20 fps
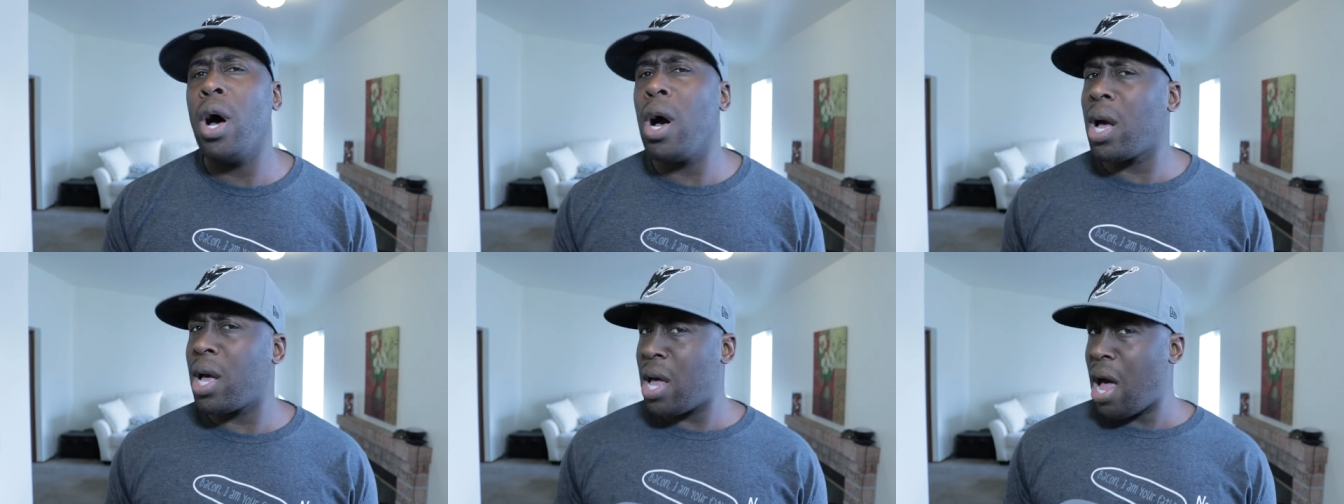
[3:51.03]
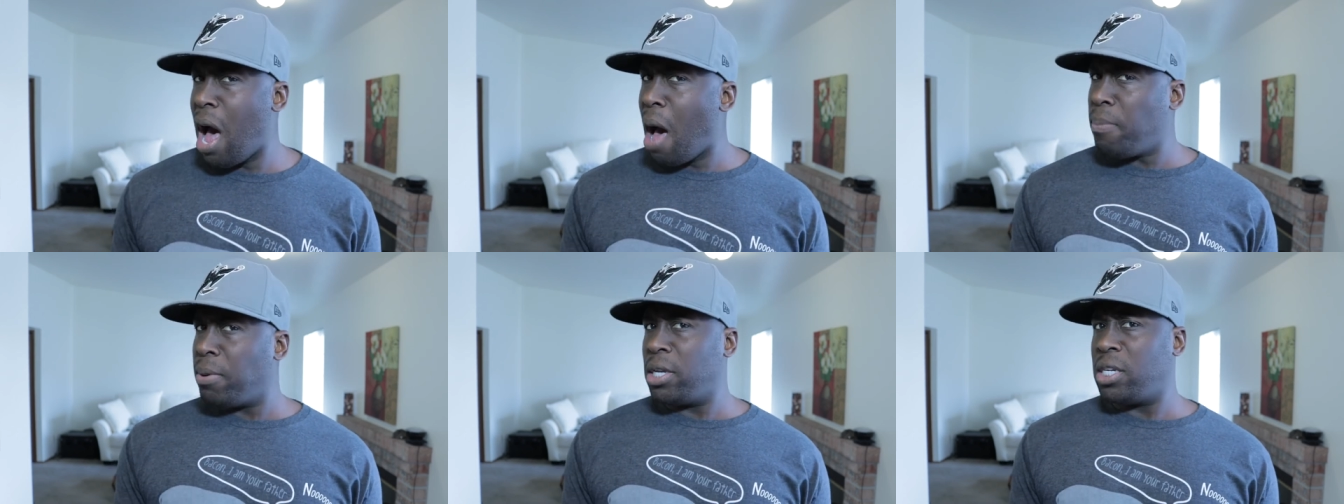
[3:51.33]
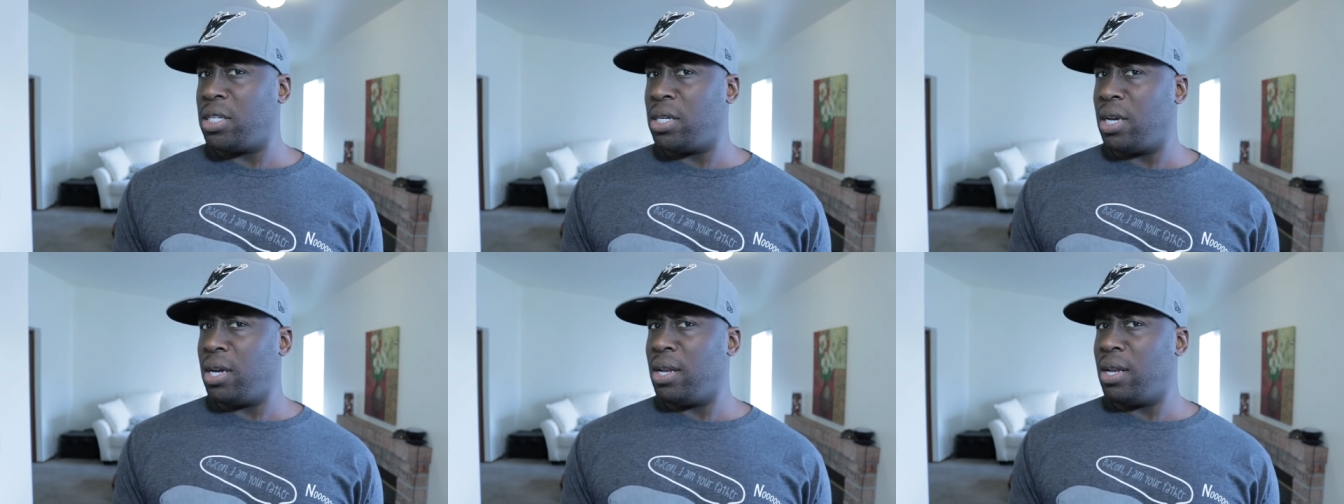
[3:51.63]

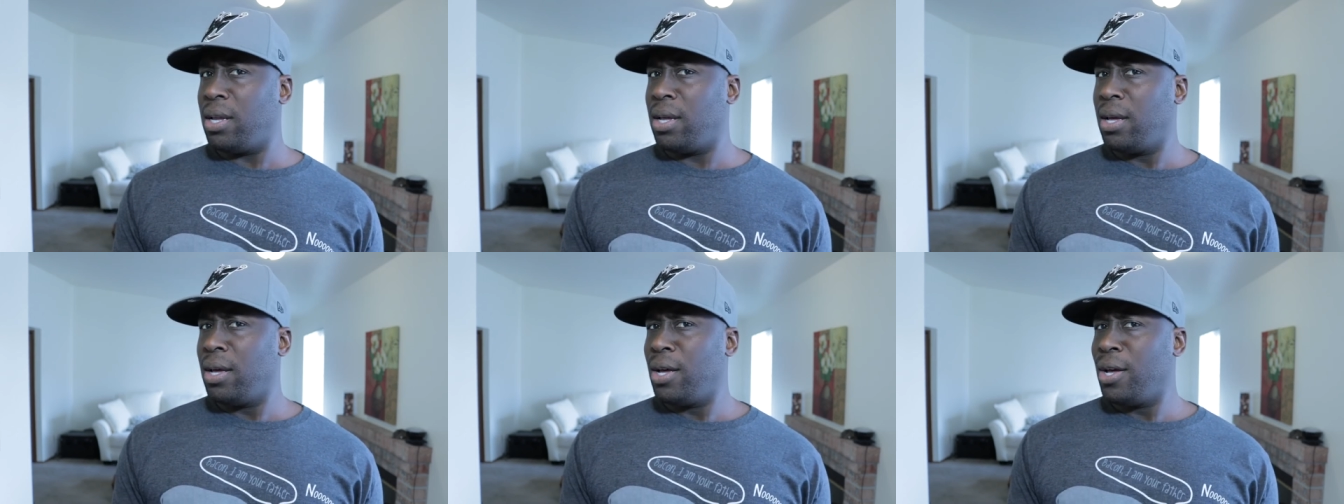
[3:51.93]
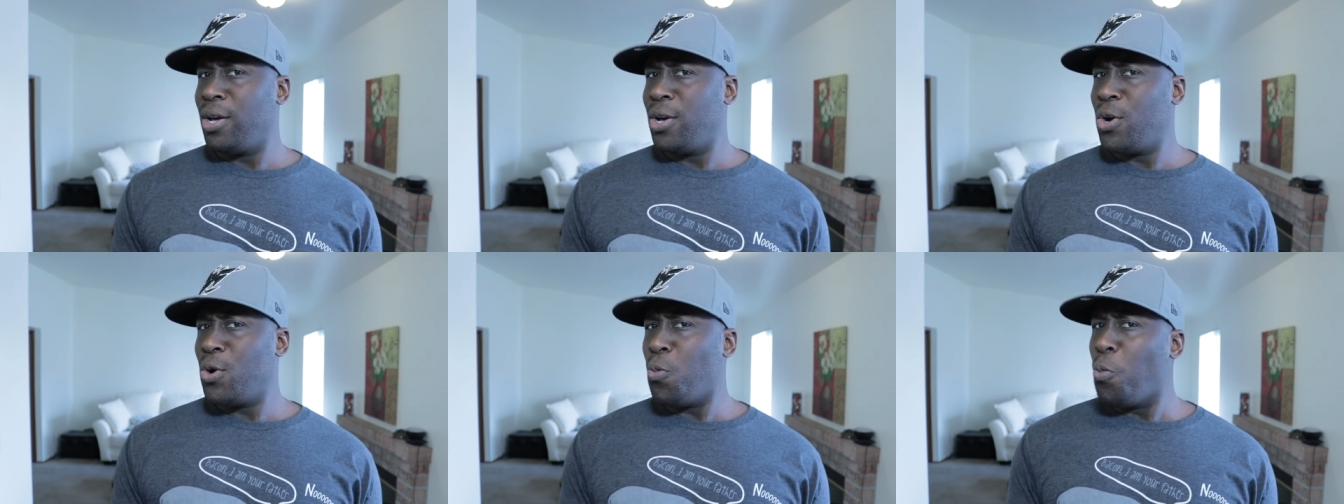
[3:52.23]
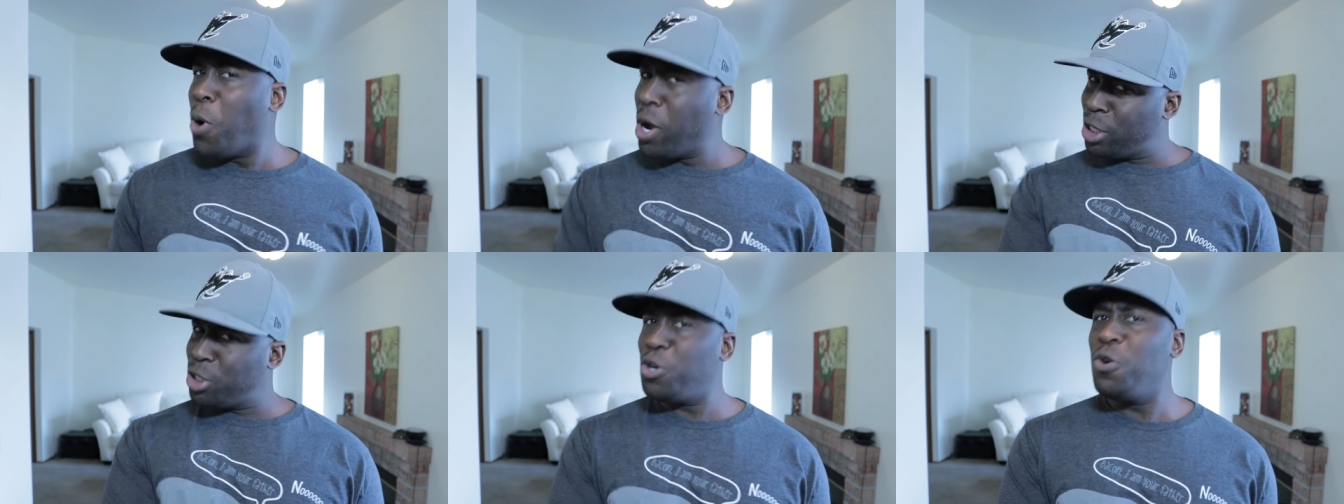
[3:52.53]
accomplish it,
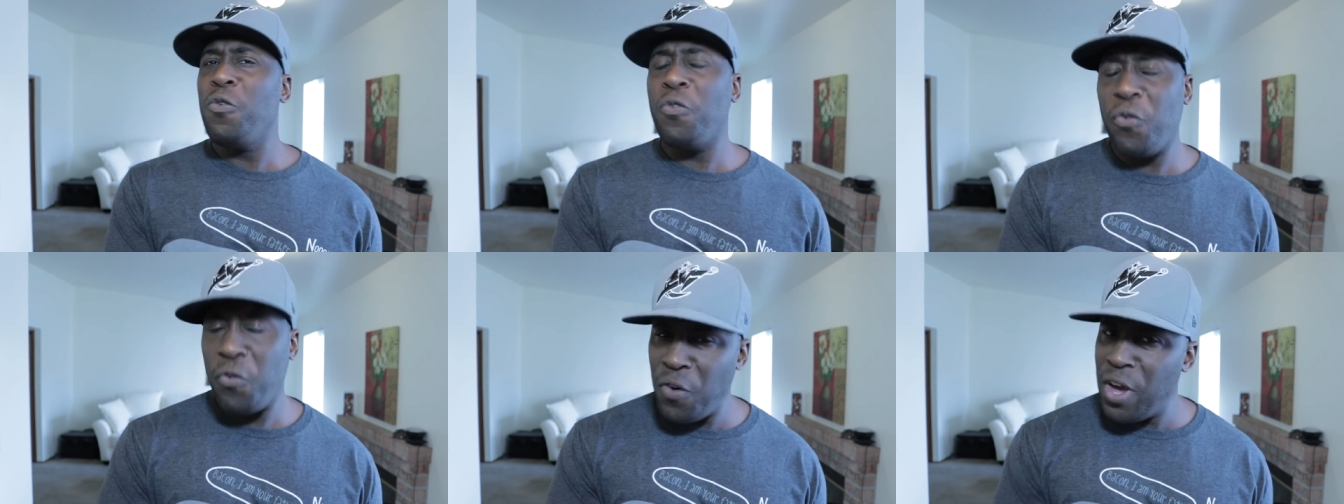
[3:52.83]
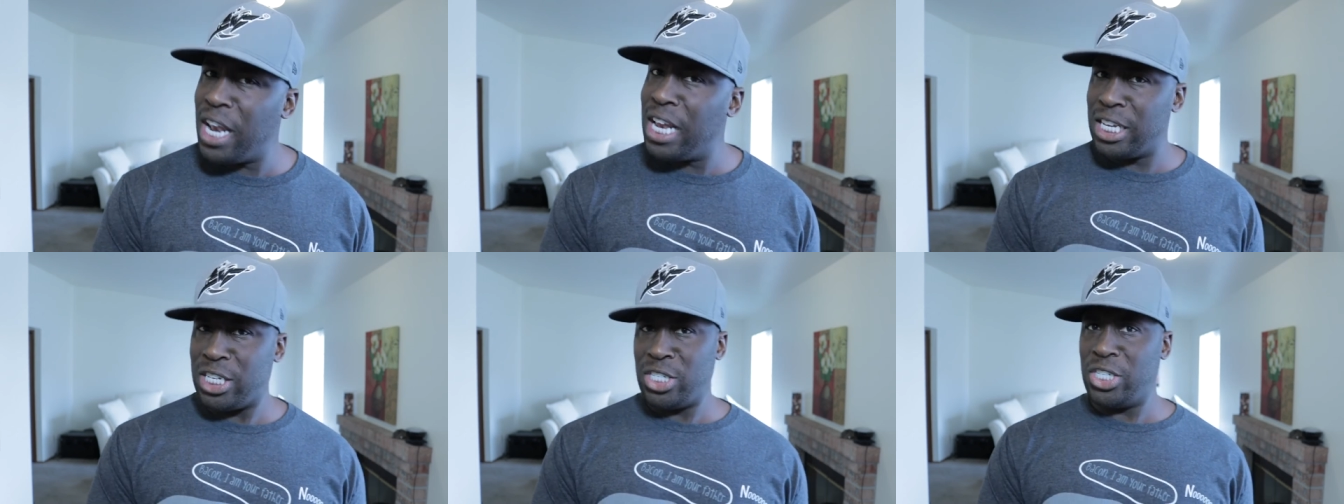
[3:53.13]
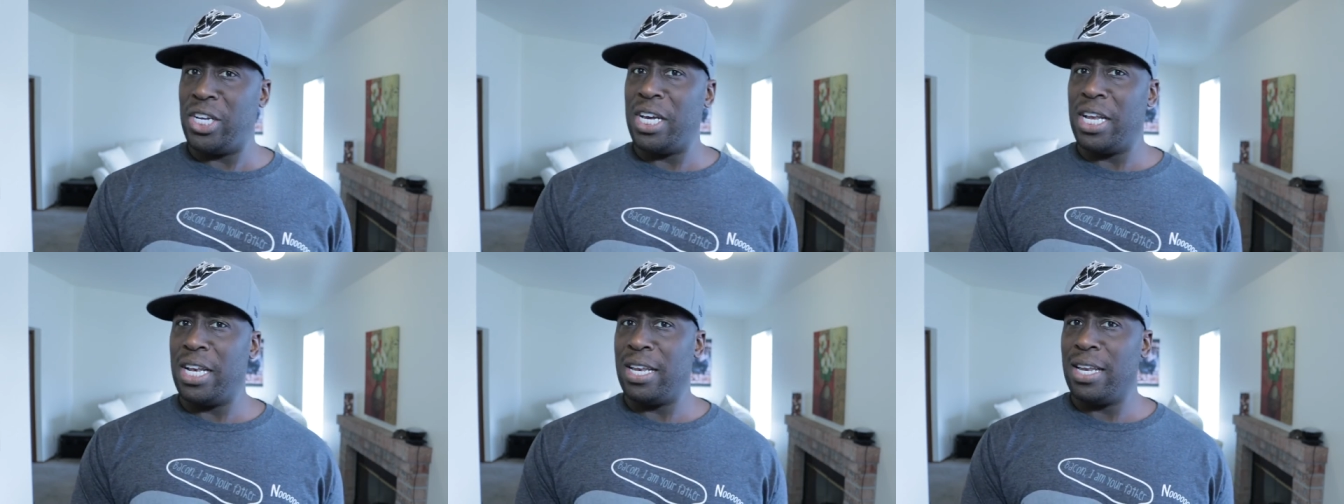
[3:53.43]
once you
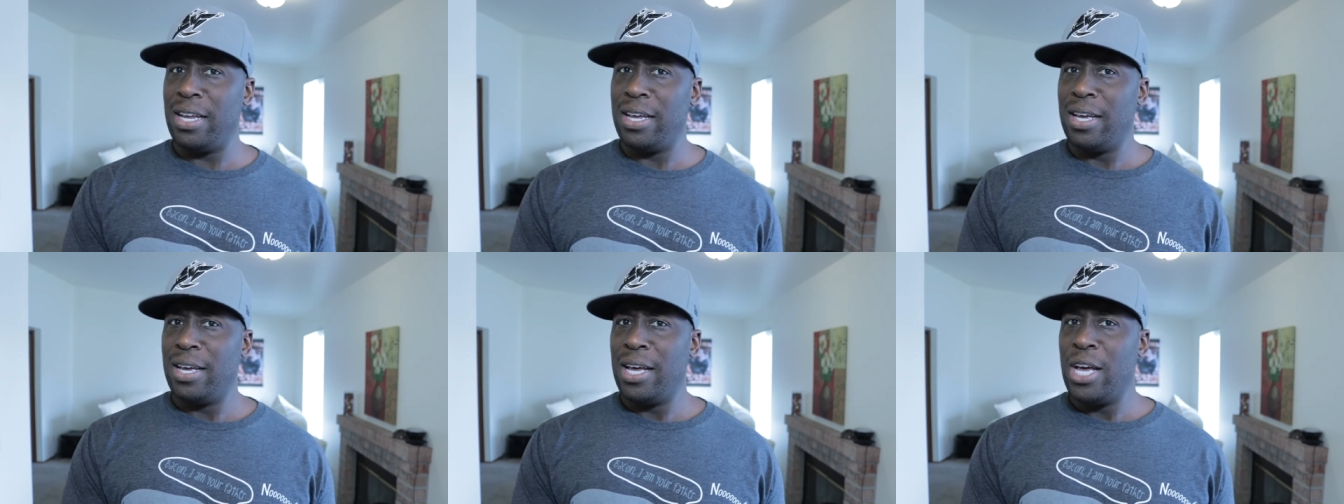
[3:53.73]
finish it,